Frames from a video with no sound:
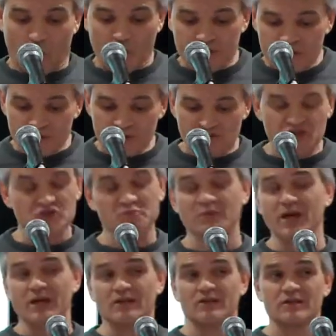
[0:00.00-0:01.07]
We do
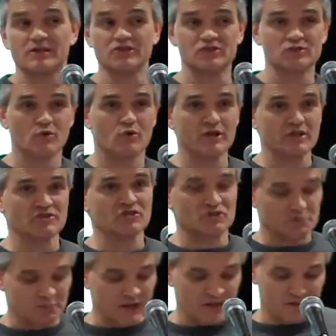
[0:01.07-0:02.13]
suspect, historians
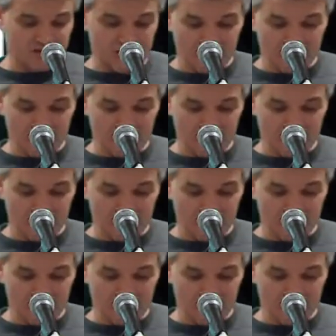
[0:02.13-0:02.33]
suspect,